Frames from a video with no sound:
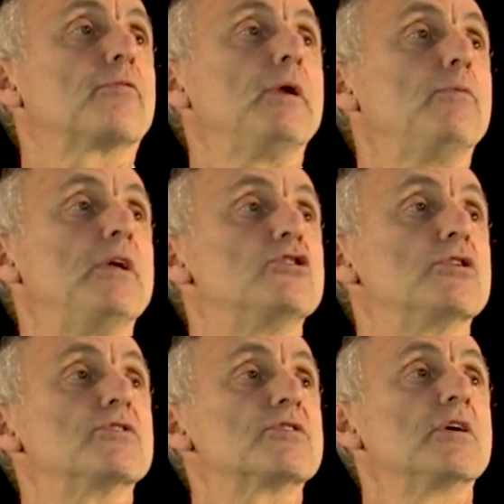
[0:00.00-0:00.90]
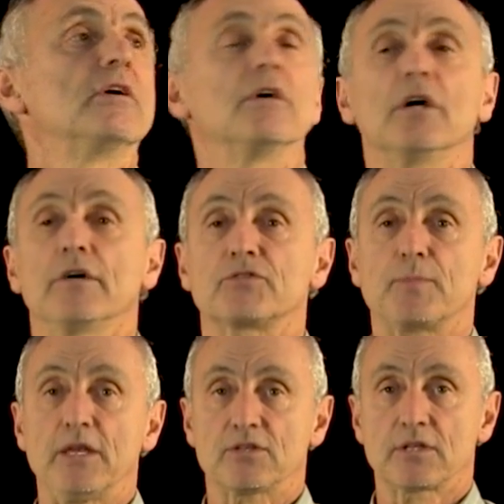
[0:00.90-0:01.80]
three regions of
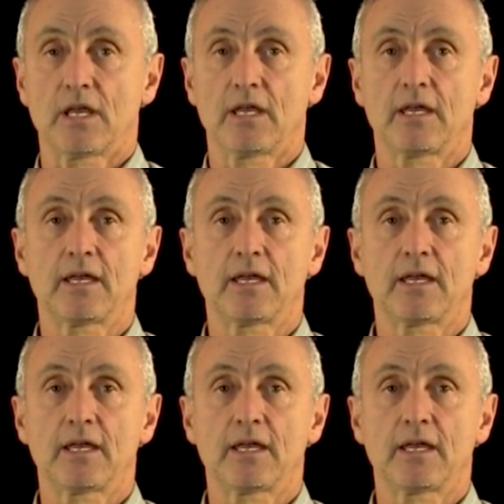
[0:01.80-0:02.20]
space.